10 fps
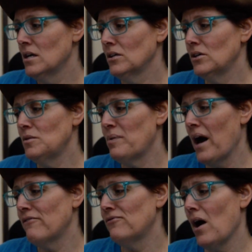
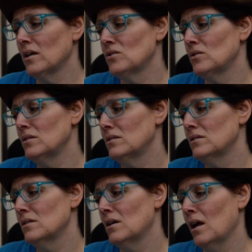"Goodbye, fossils
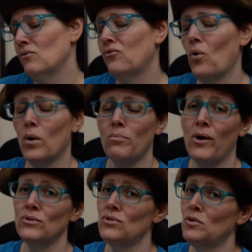and
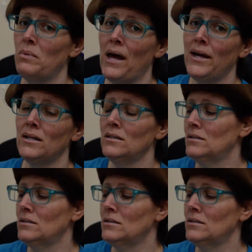four-poster bed.